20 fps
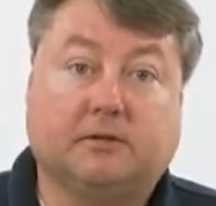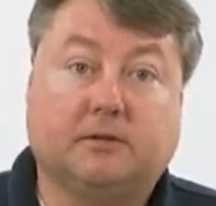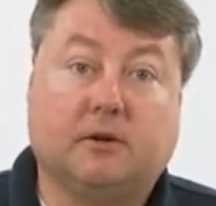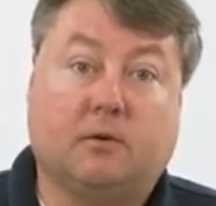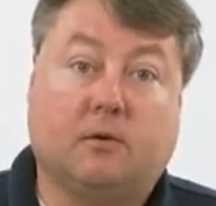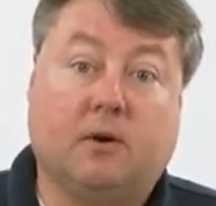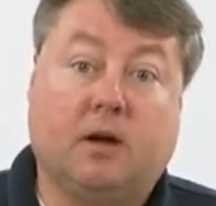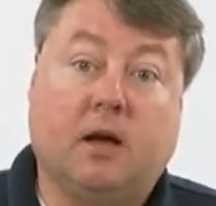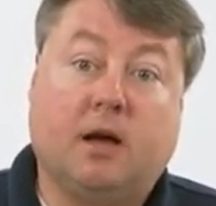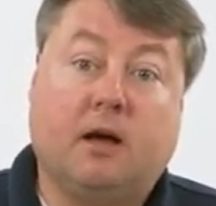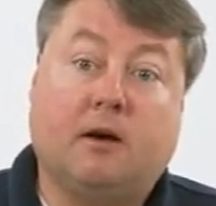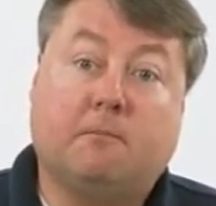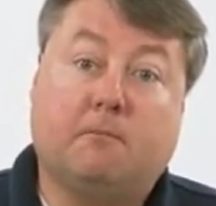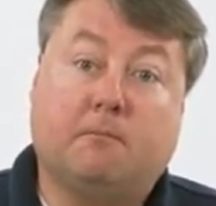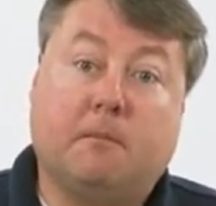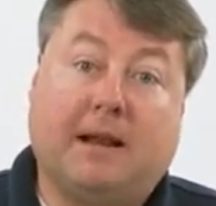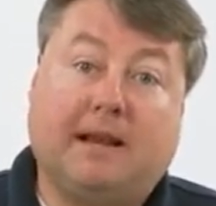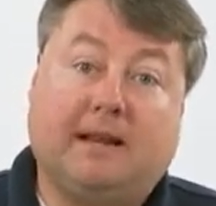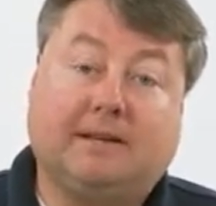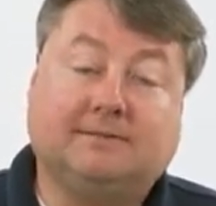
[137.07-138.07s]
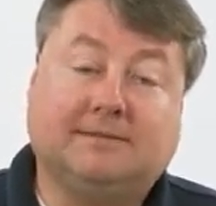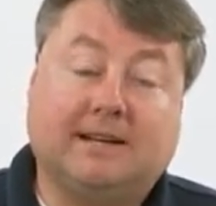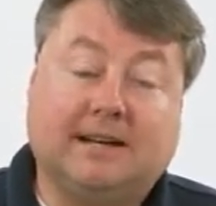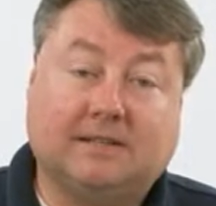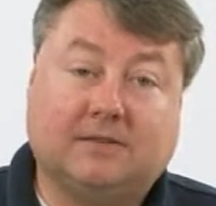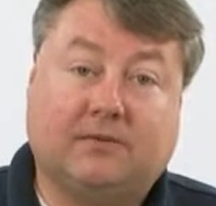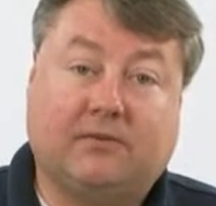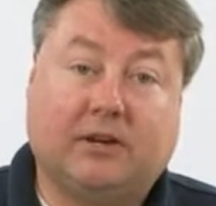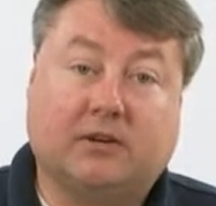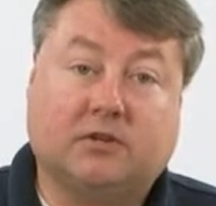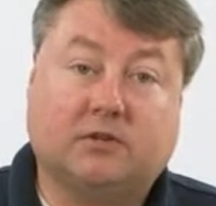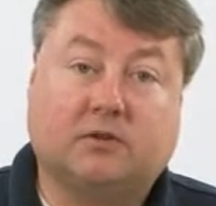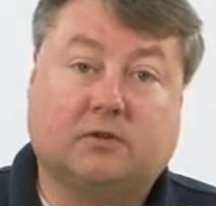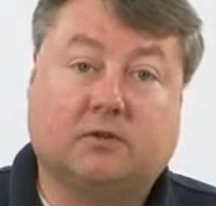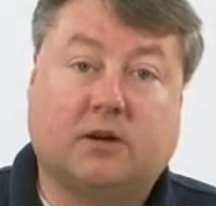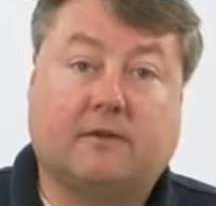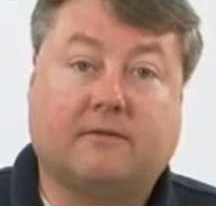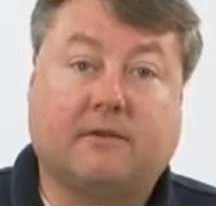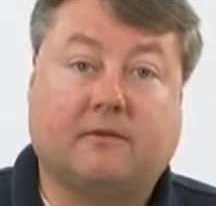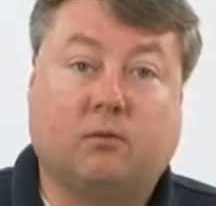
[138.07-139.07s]
So many less
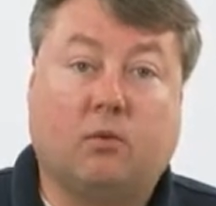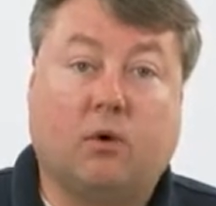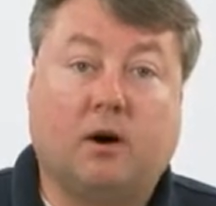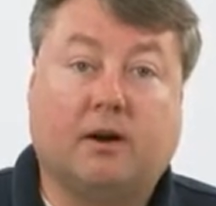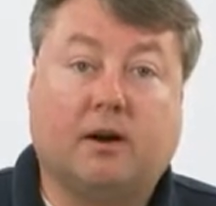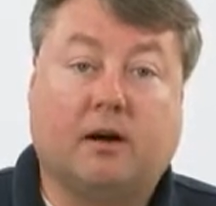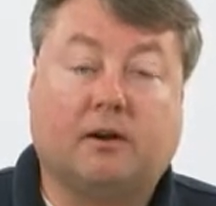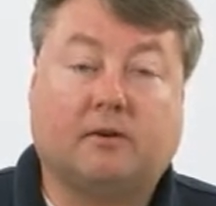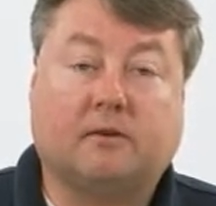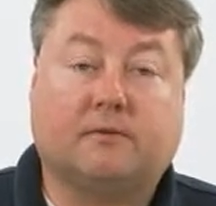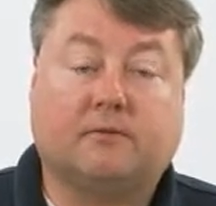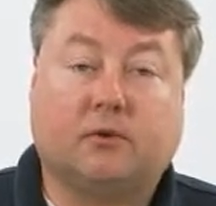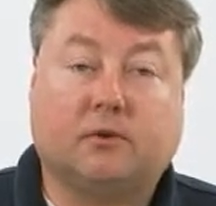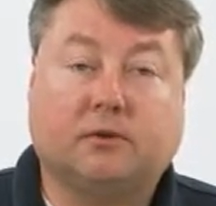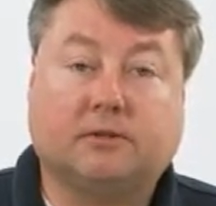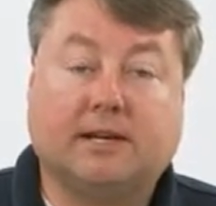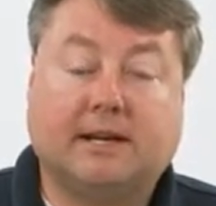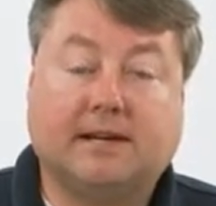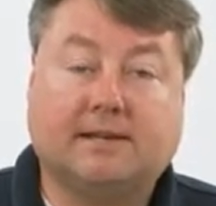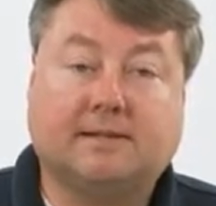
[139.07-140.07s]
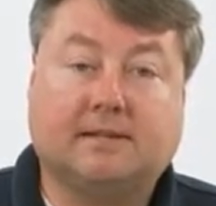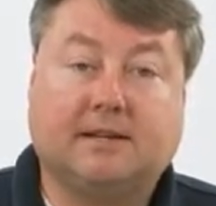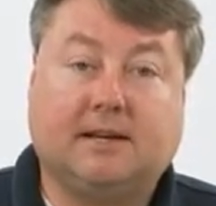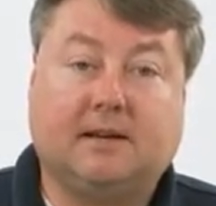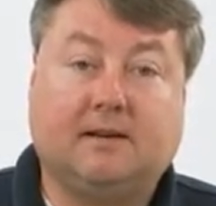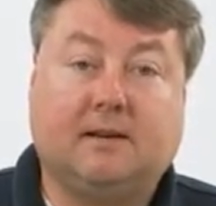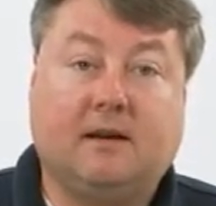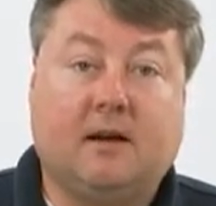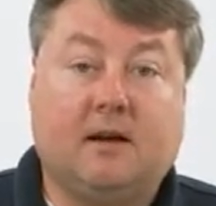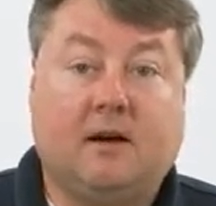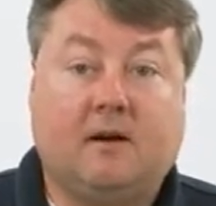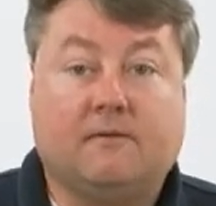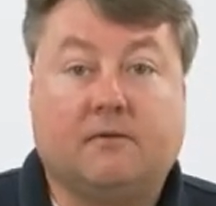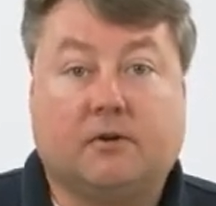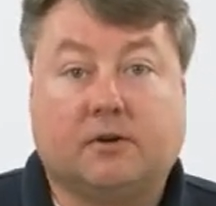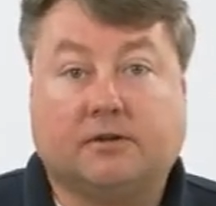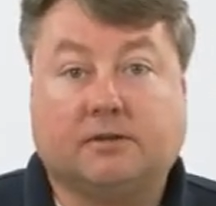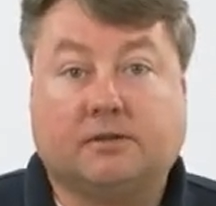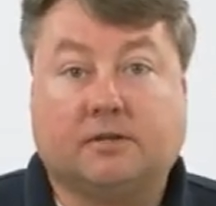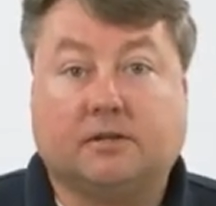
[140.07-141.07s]
fixtures off of 100 volts AC
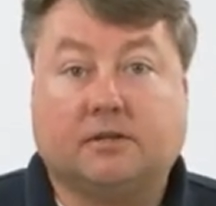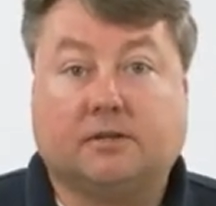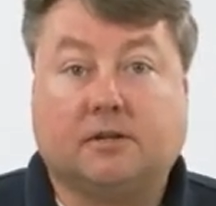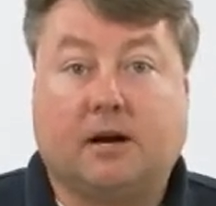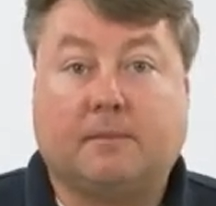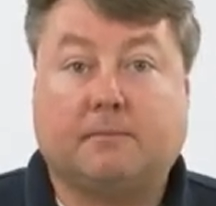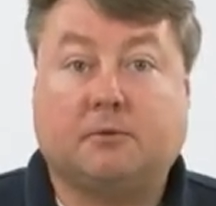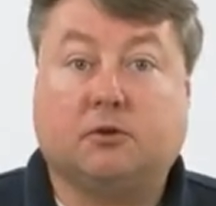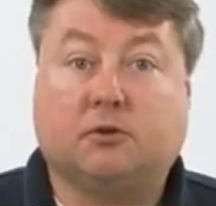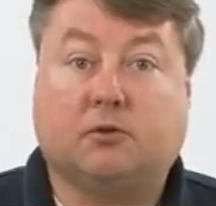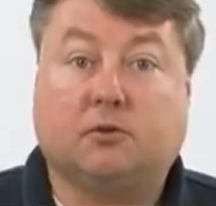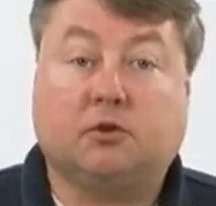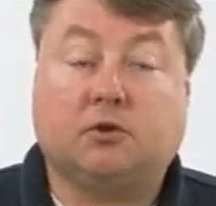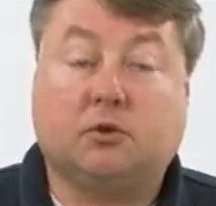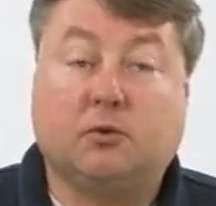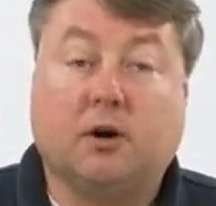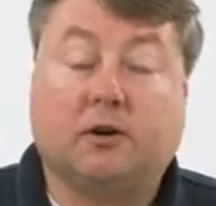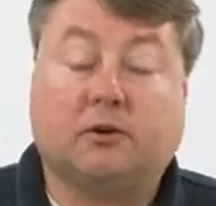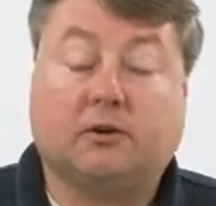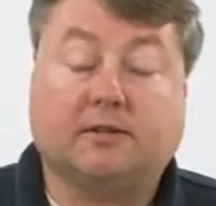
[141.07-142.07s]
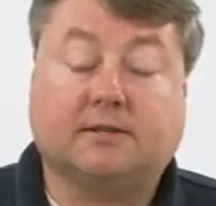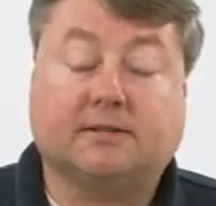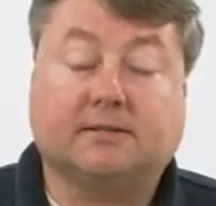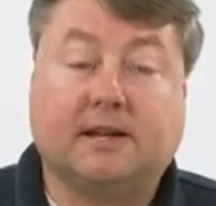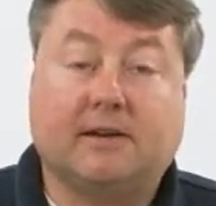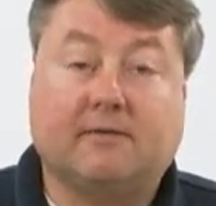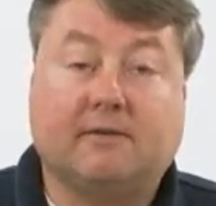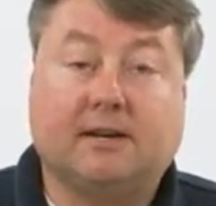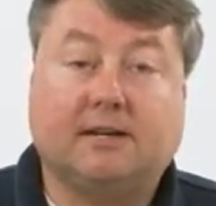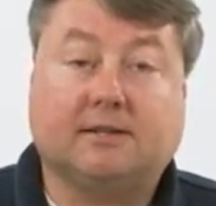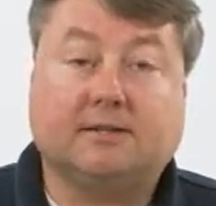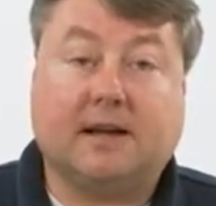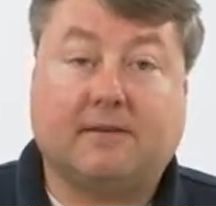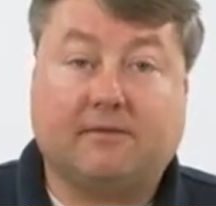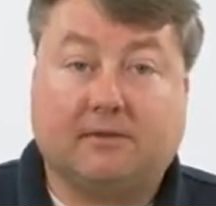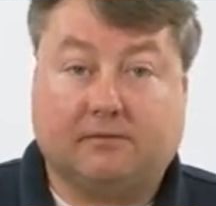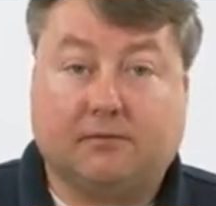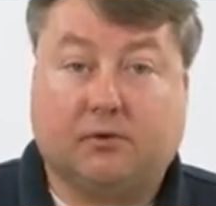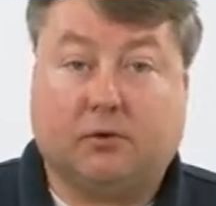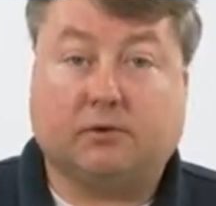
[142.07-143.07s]
versus up to
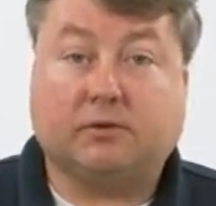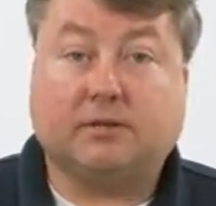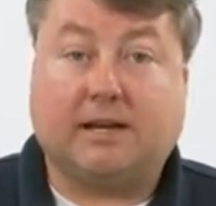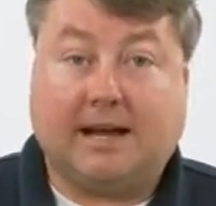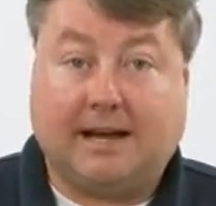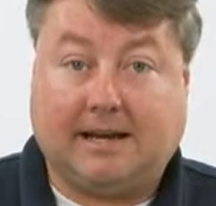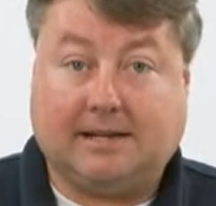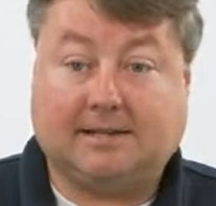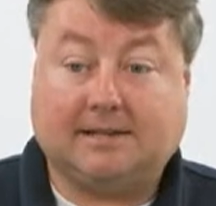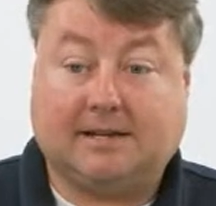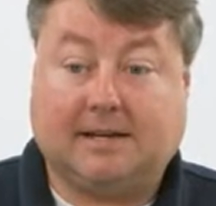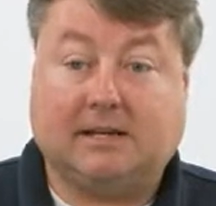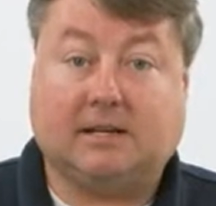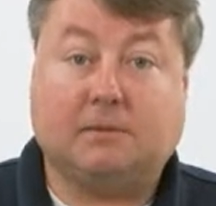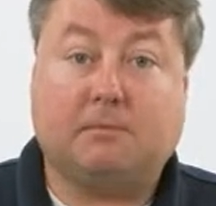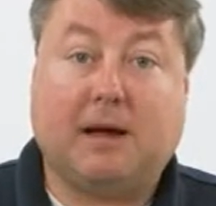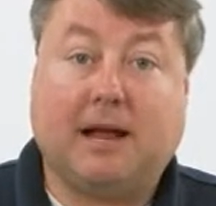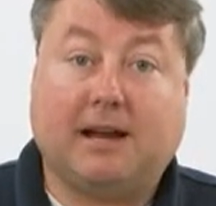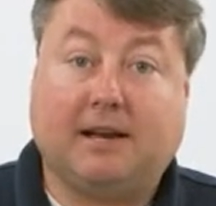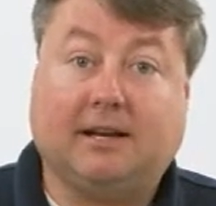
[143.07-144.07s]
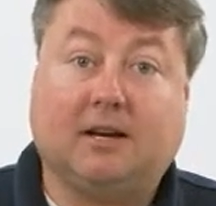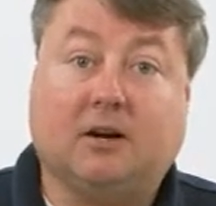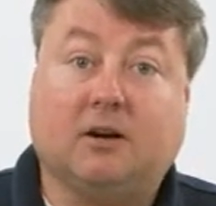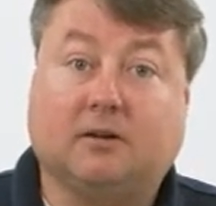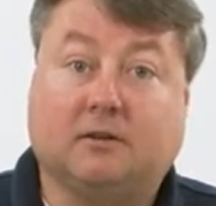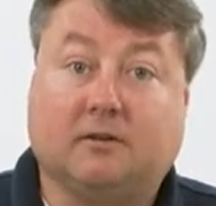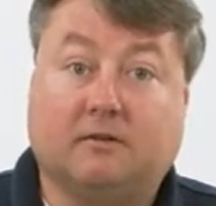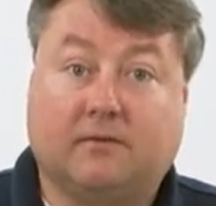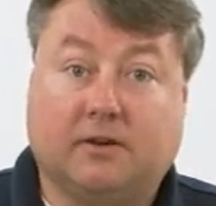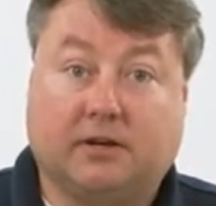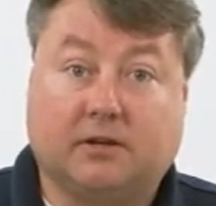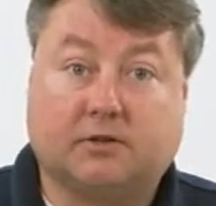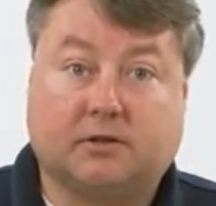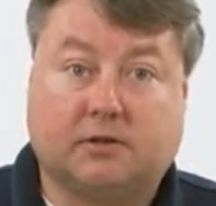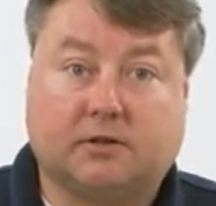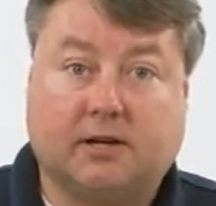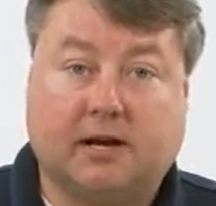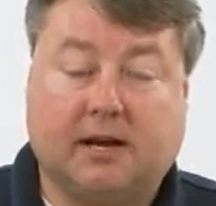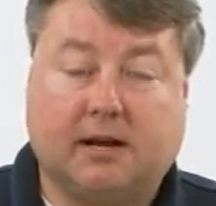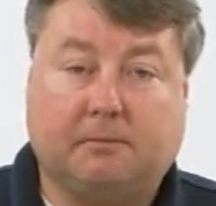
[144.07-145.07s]
277 volts AC, depending on your
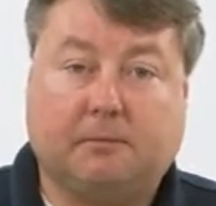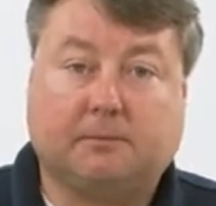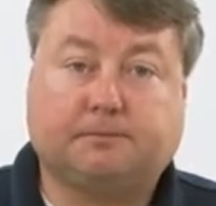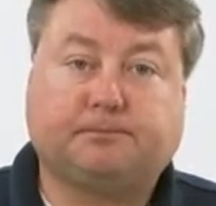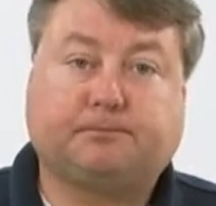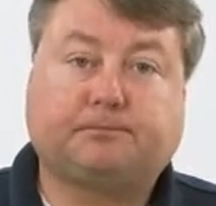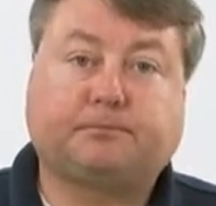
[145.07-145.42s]
fixture type.